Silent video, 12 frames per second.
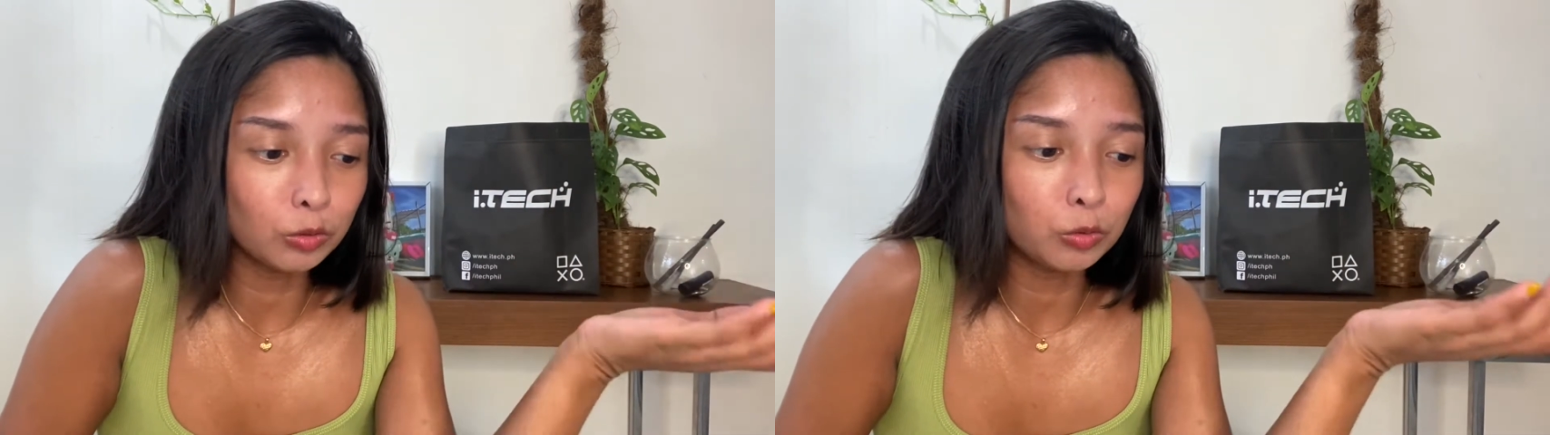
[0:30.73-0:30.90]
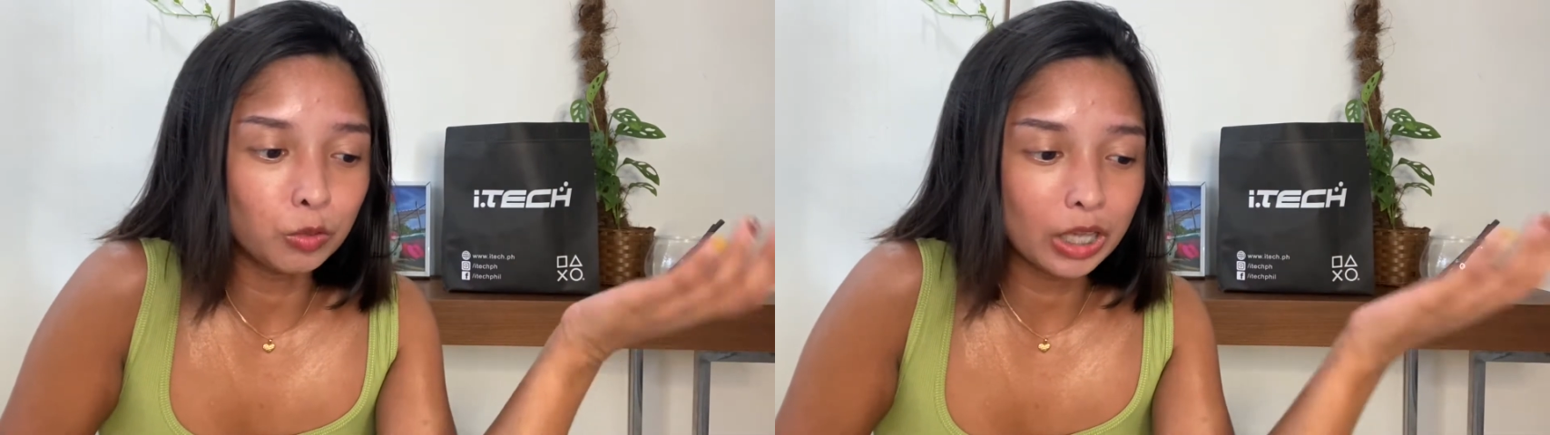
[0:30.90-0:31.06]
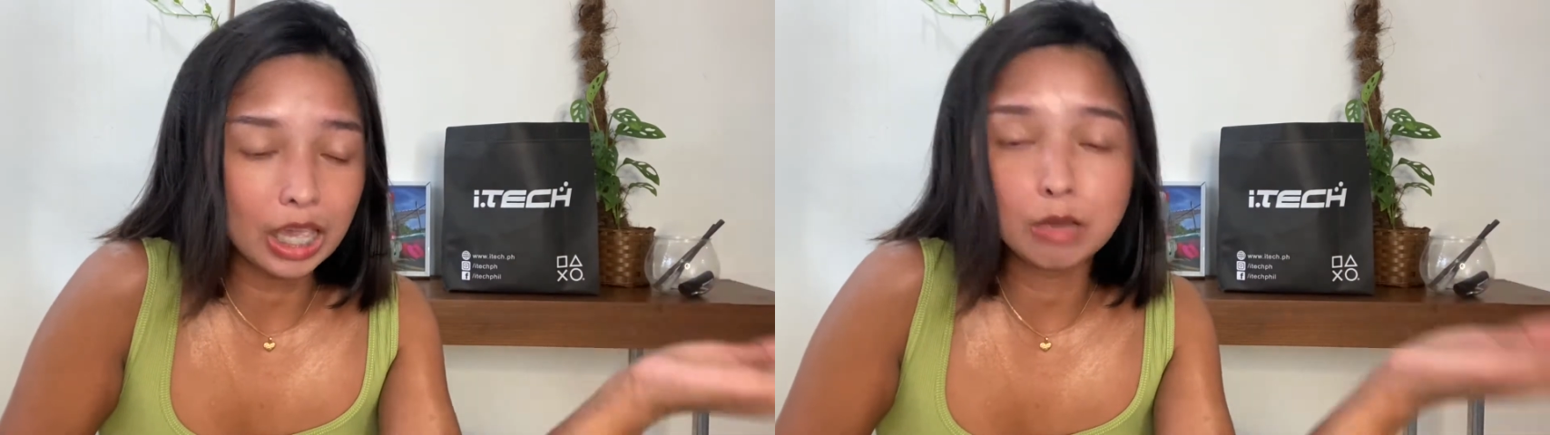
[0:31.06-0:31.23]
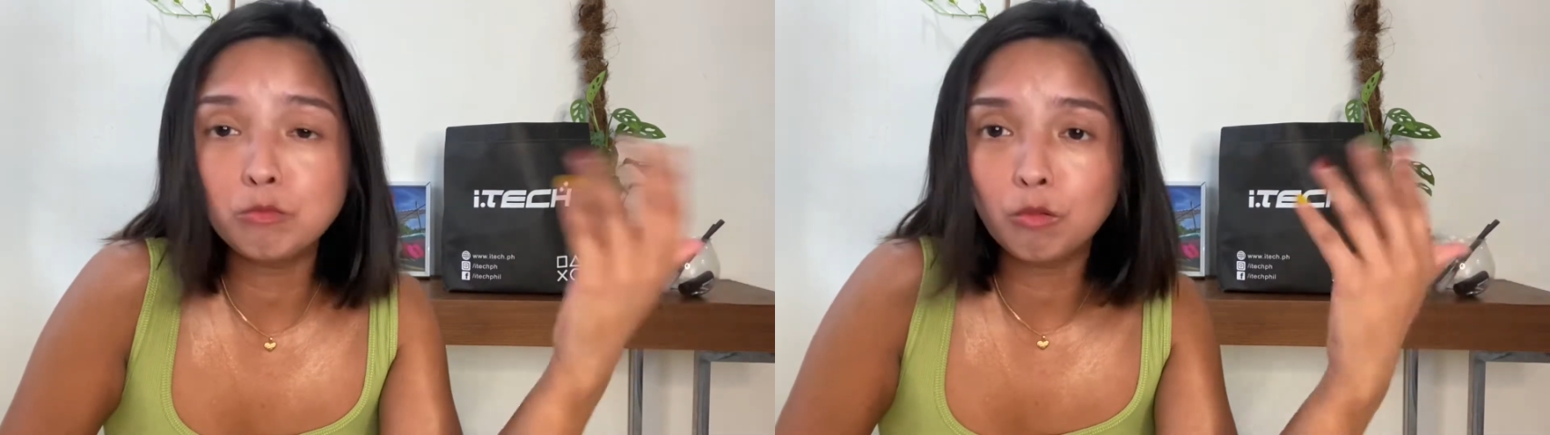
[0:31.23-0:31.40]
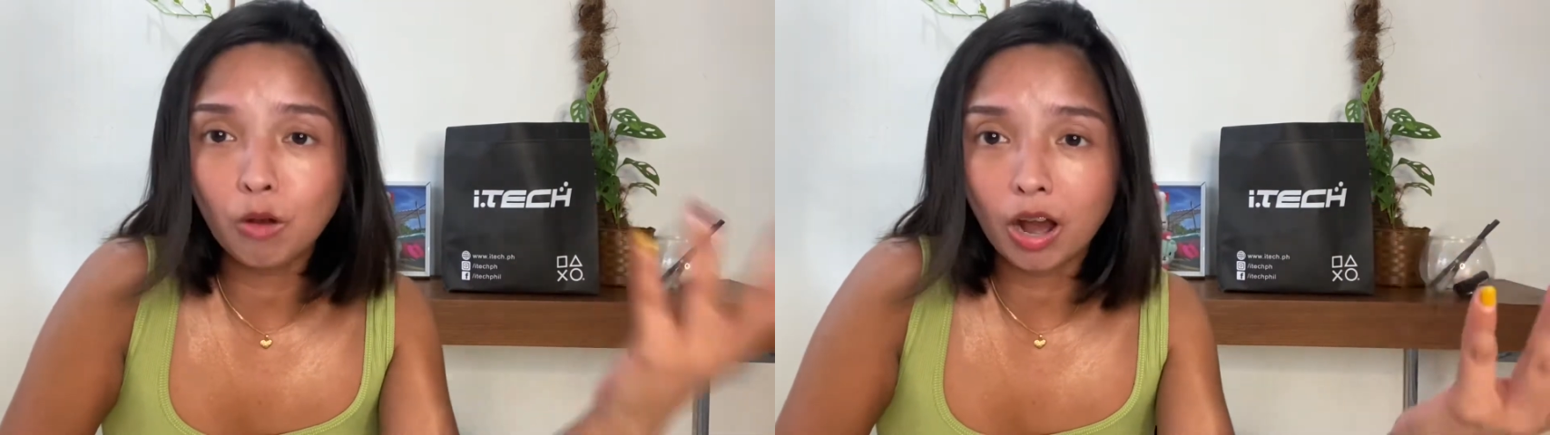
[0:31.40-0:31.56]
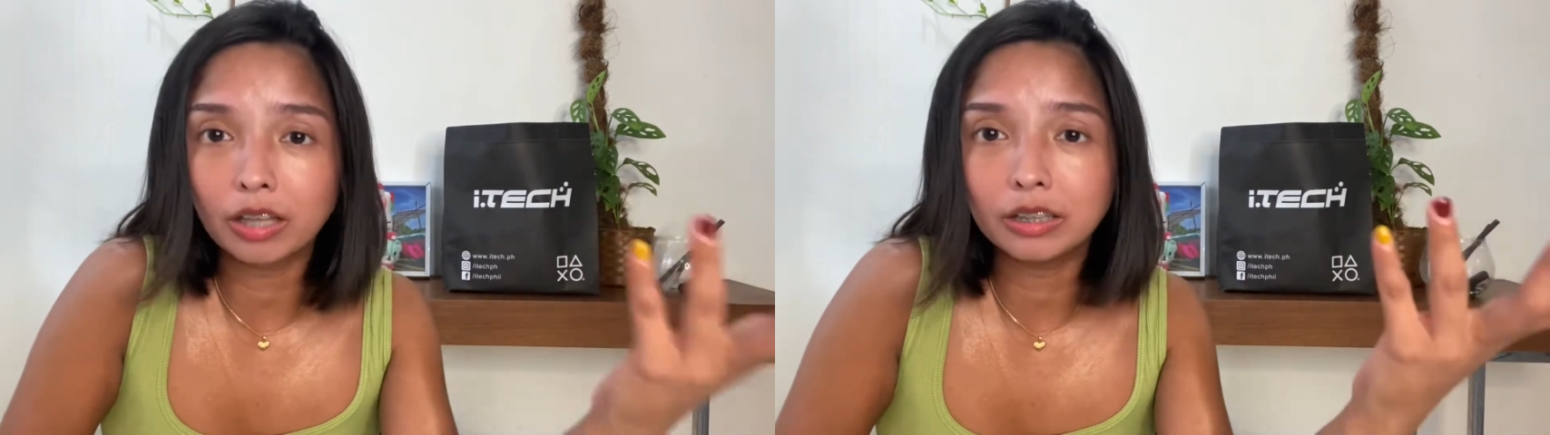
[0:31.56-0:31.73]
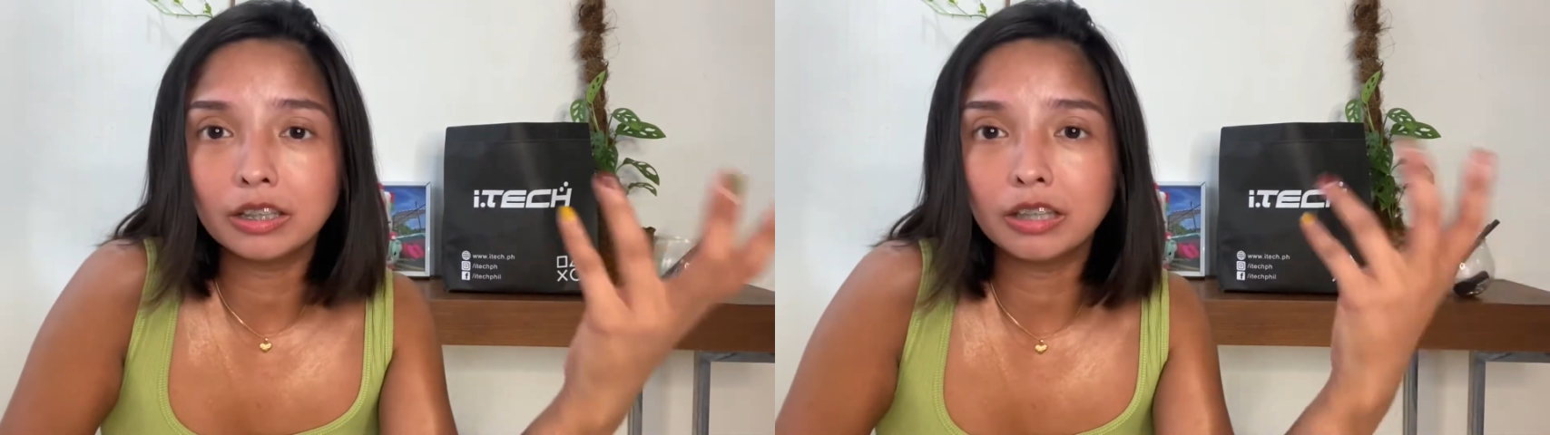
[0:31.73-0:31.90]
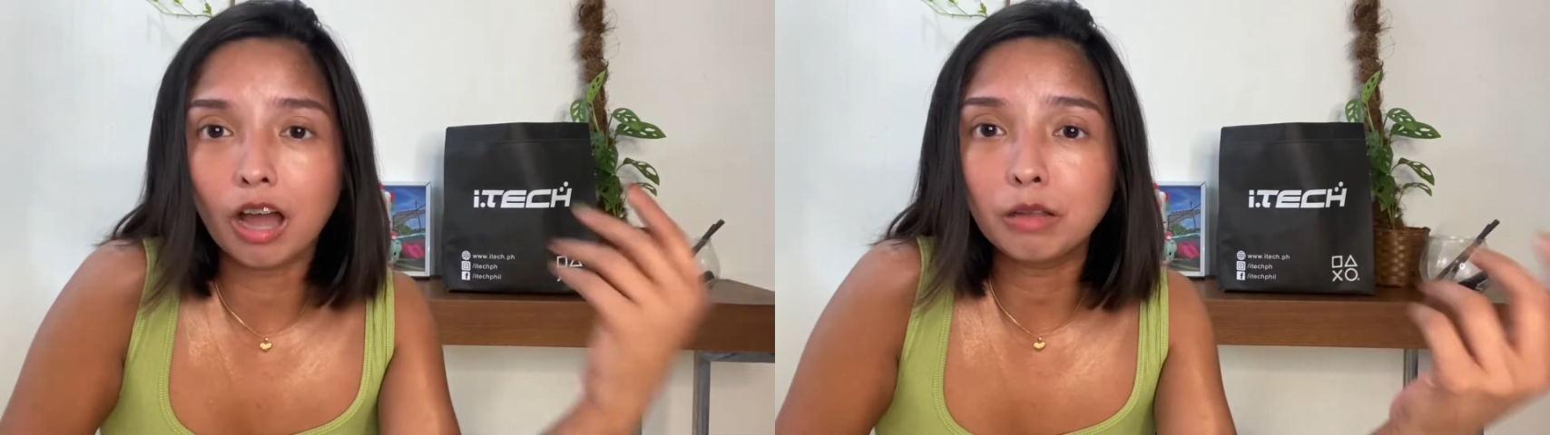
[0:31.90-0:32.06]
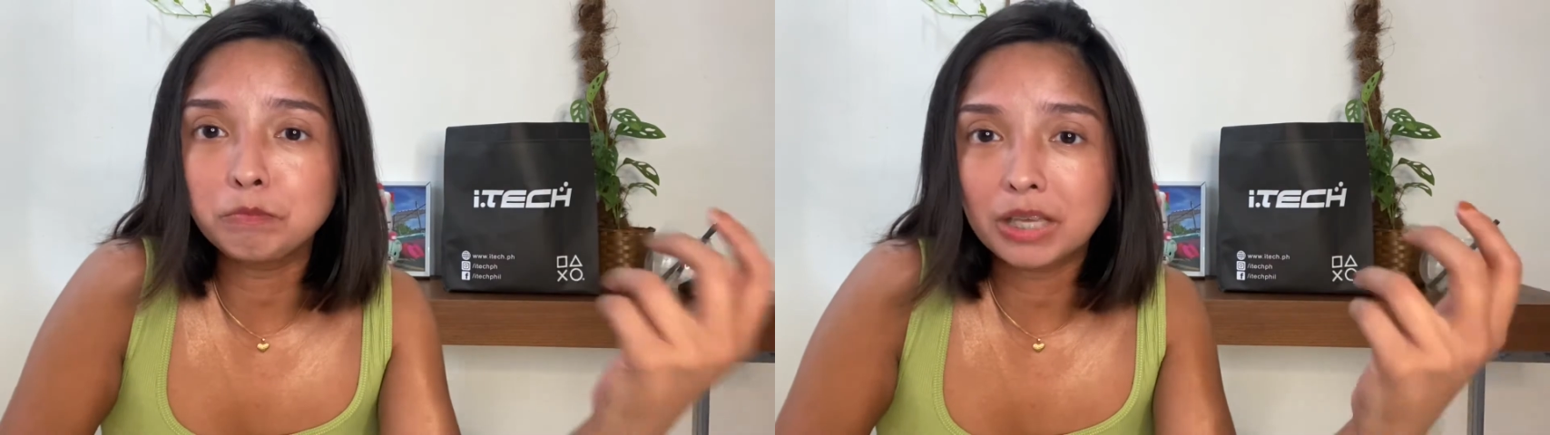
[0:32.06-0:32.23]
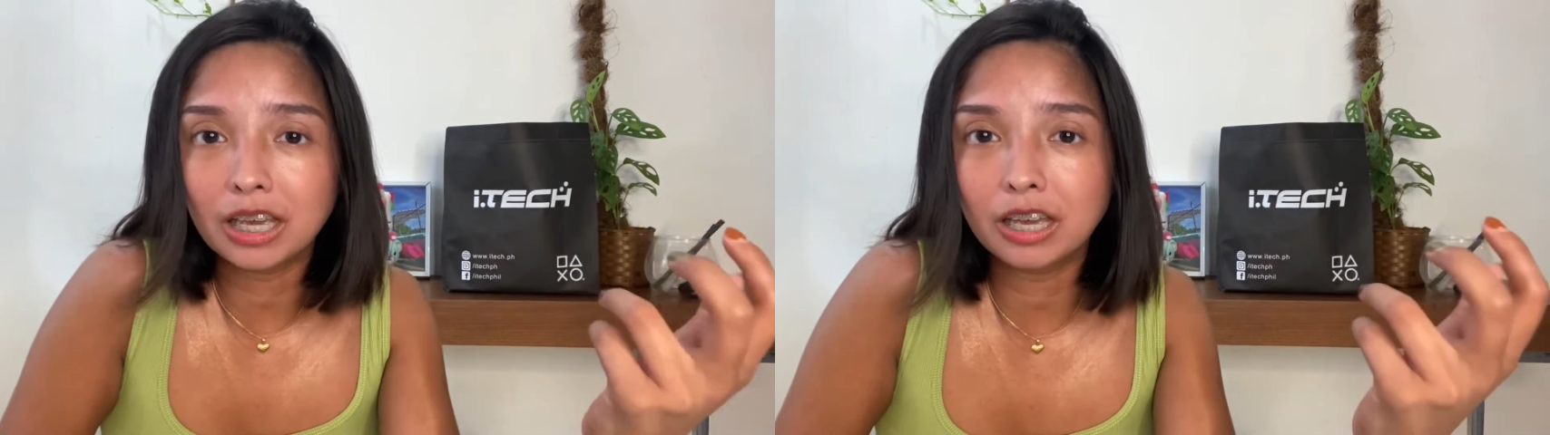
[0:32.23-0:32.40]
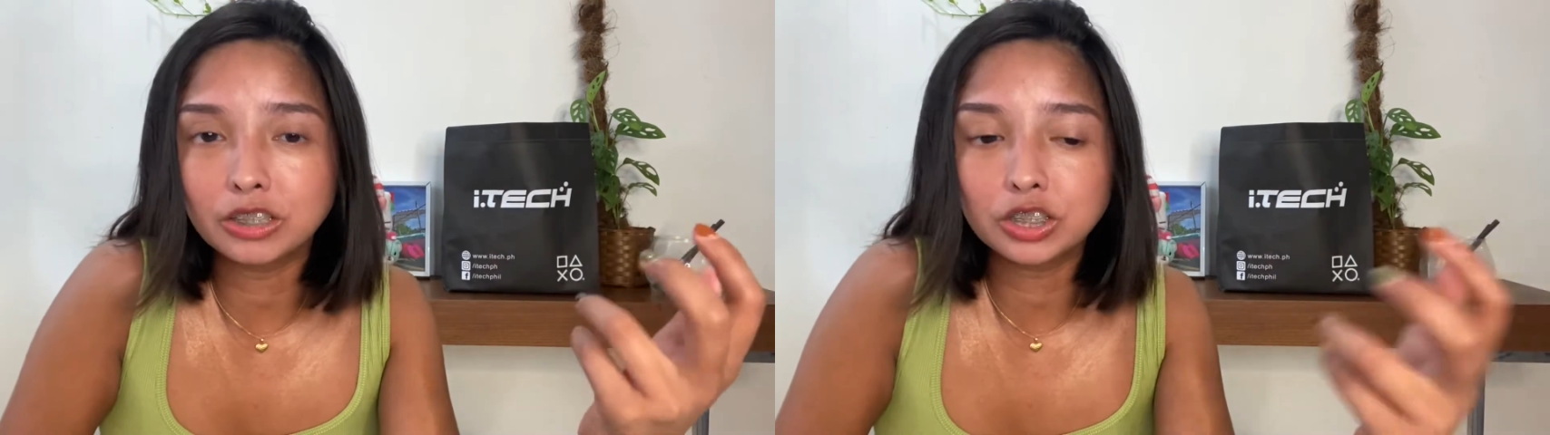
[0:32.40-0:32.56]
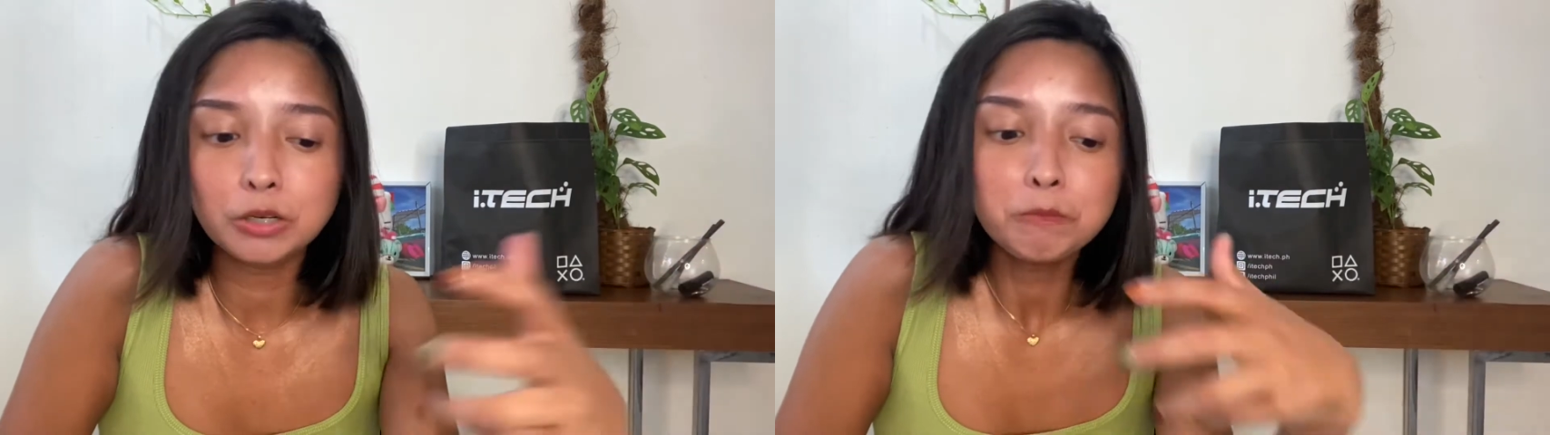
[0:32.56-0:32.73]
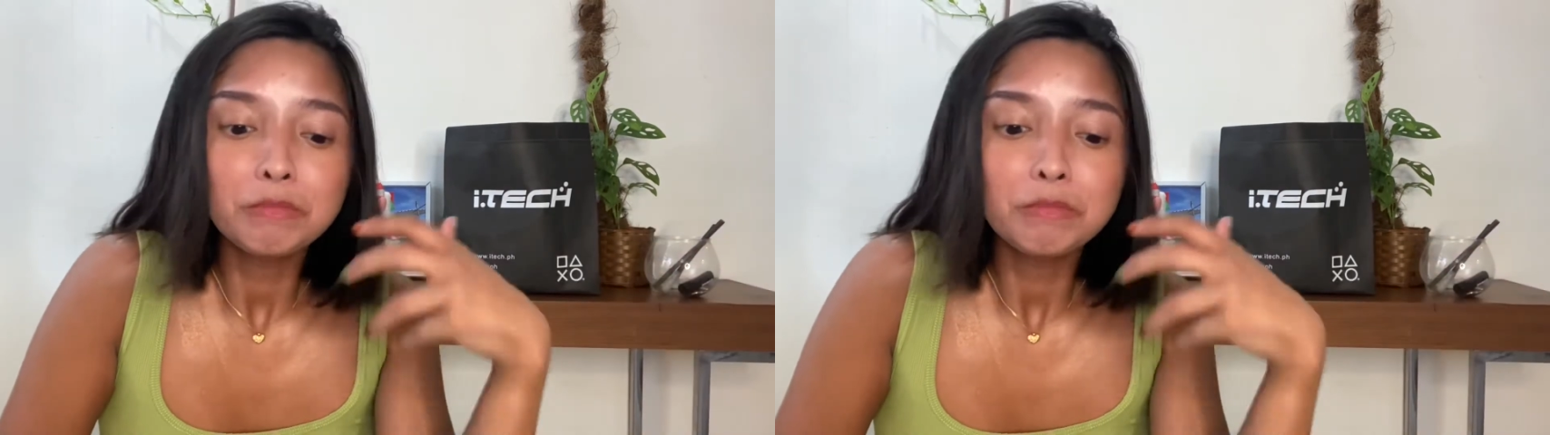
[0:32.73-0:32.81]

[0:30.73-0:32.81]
to game1.ph